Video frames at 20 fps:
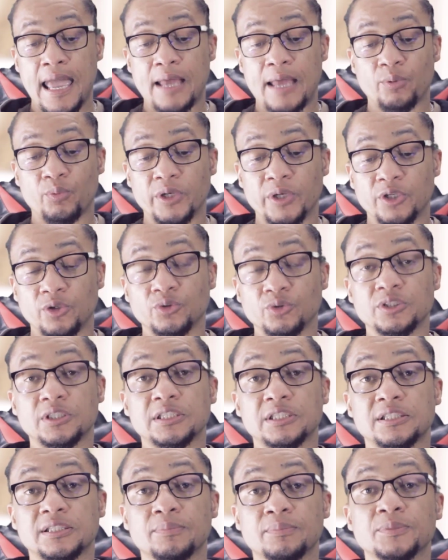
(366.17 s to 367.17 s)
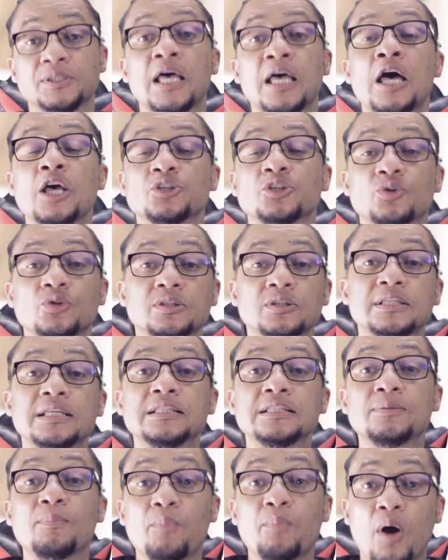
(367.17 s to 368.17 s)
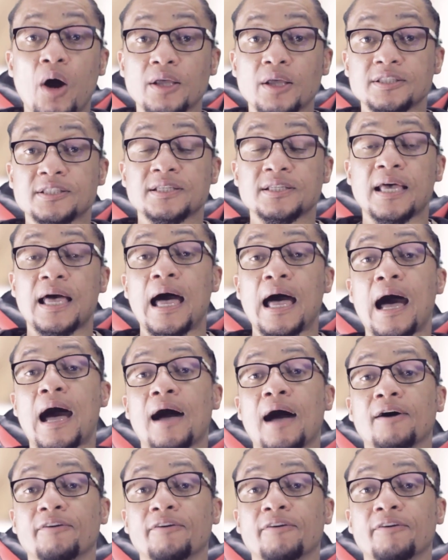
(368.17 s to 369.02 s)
and Windows systems. So since pods are